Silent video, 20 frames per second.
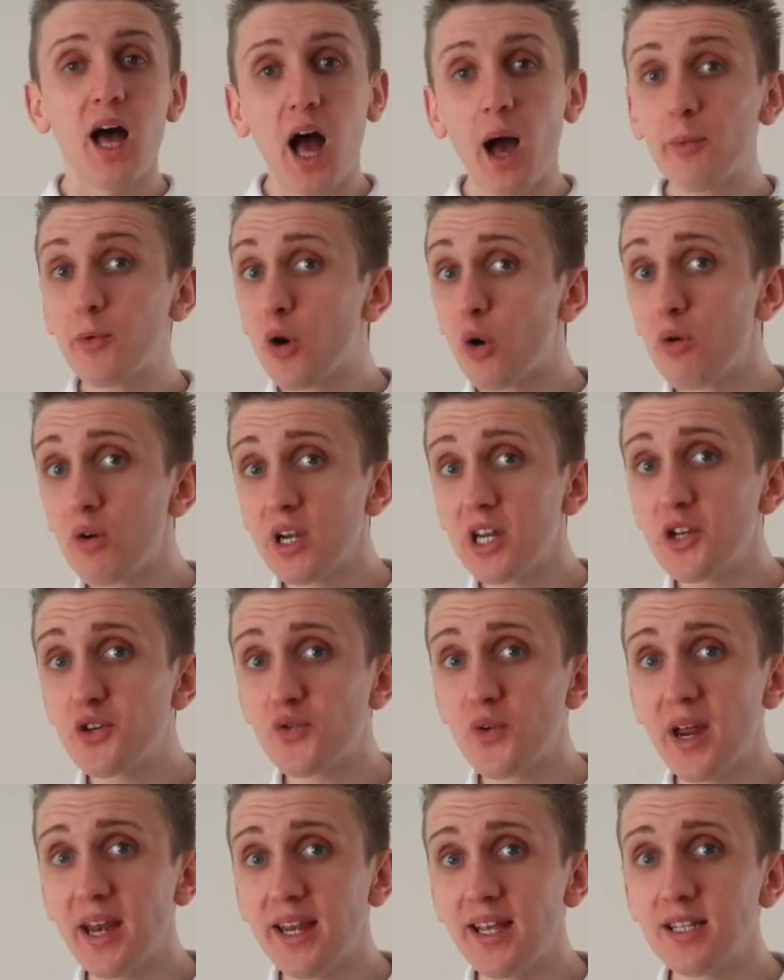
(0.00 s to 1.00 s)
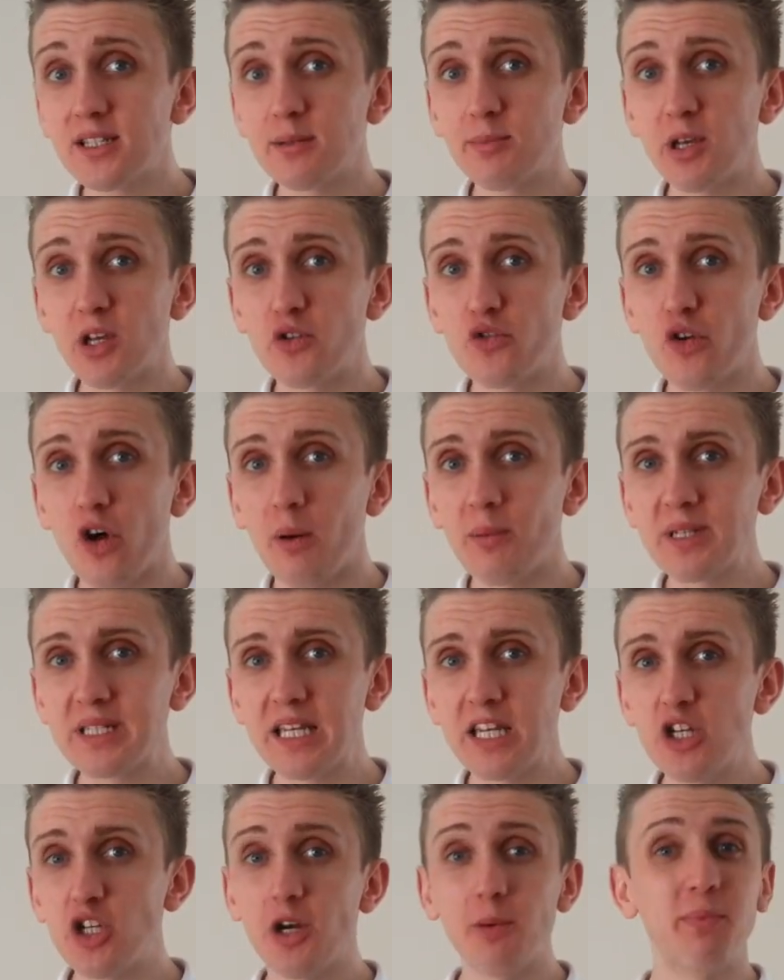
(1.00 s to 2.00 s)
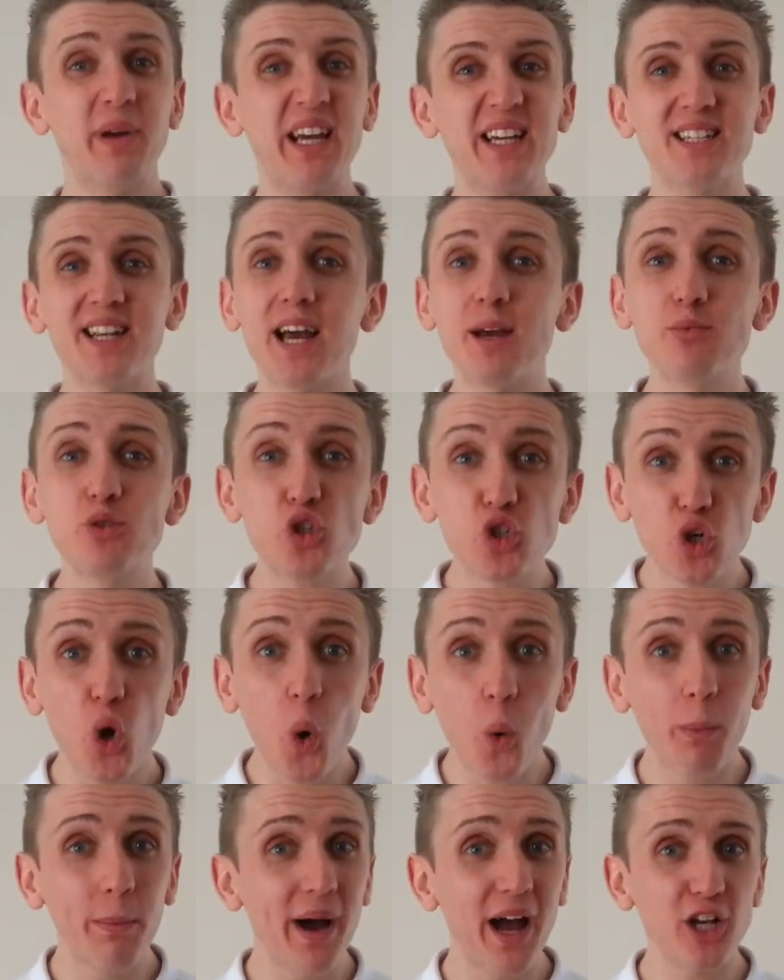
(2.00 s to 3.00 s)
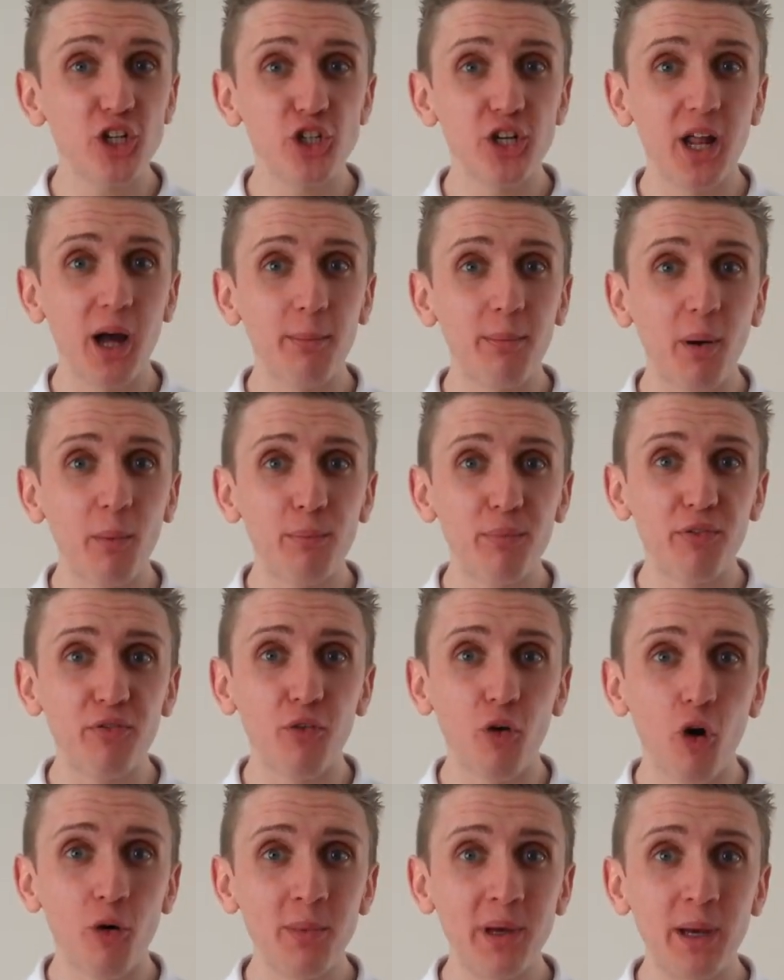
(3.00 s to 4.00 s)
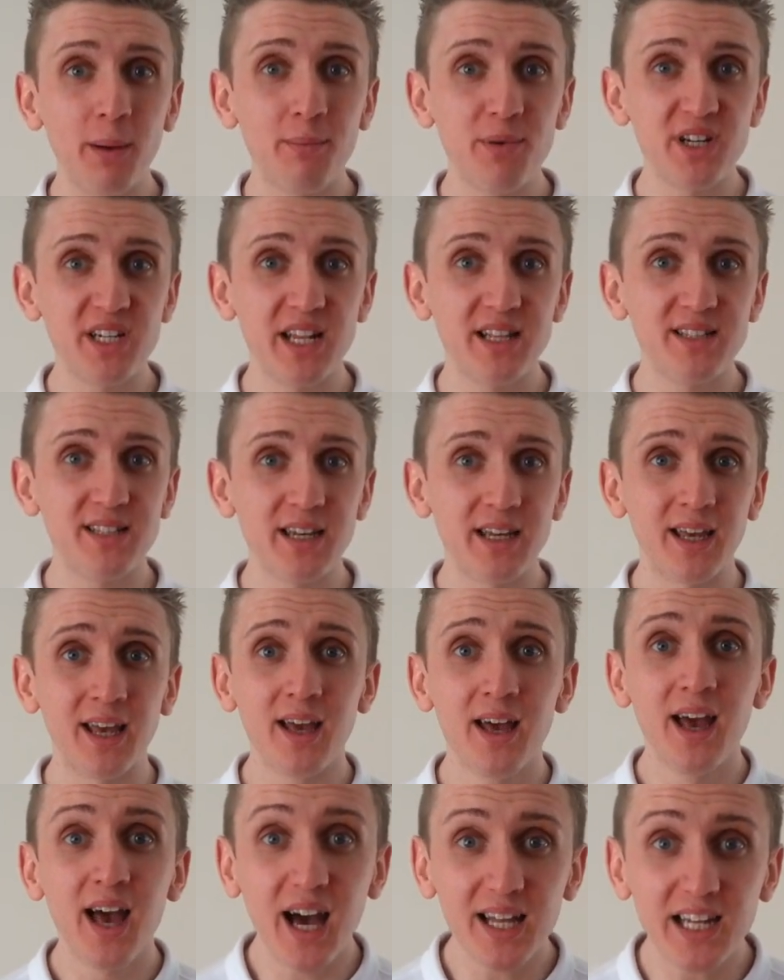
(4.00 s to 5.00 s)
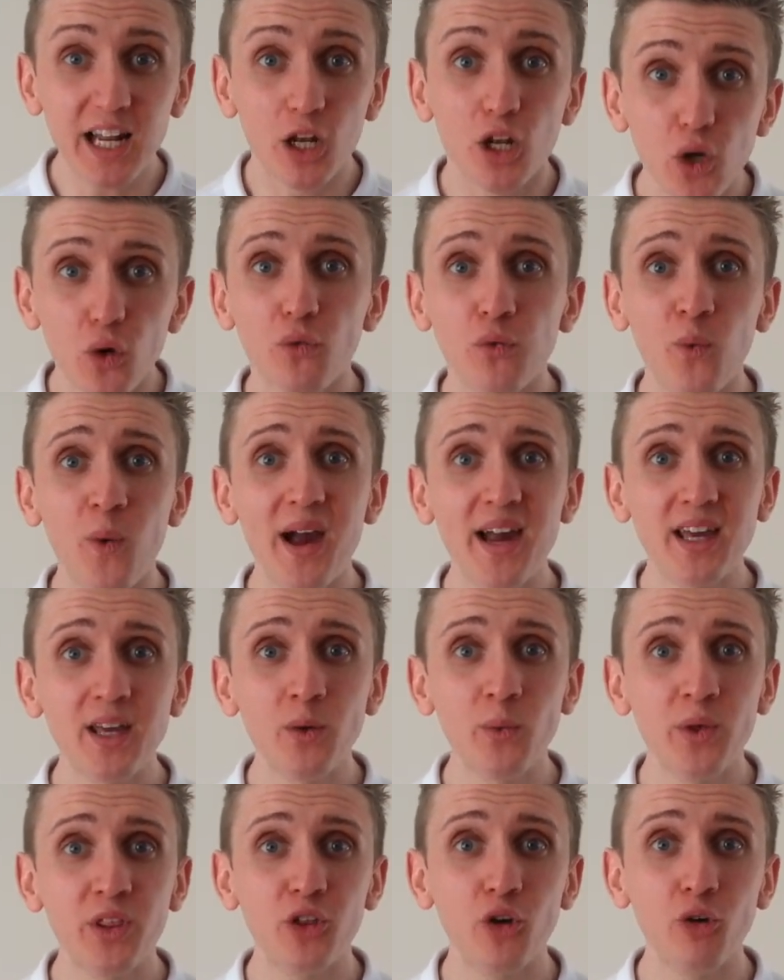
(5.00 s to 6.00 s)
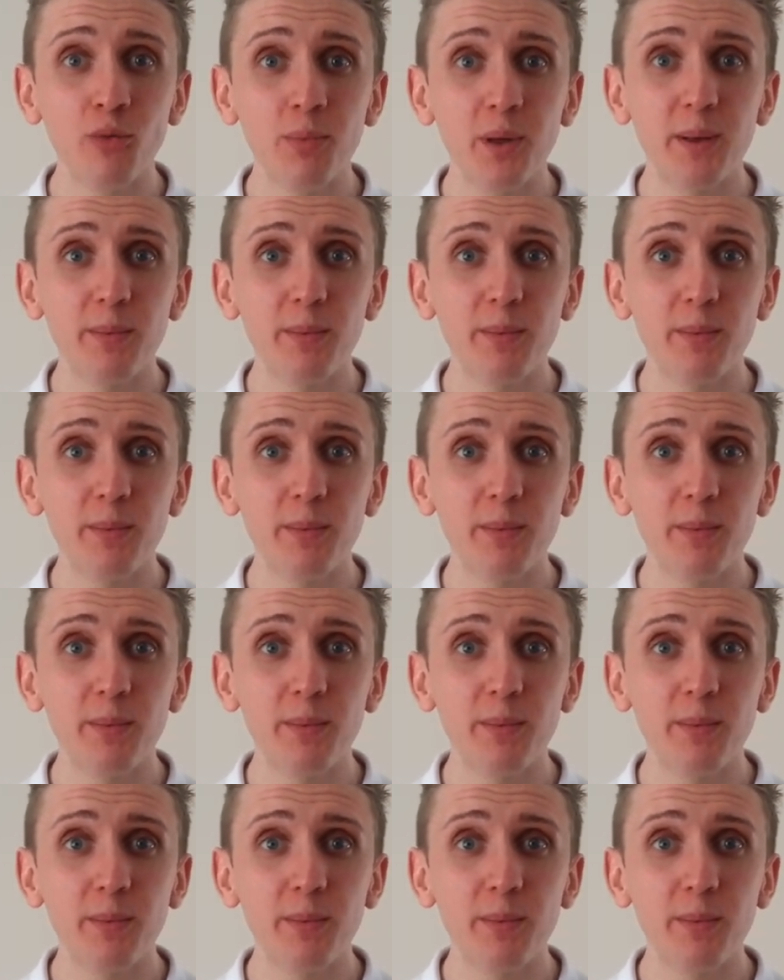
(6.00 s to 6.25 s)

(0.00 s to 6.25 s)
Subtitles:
I'm currently training to be a drama teacher because I am so passionate about performing and presenting, and I love working with young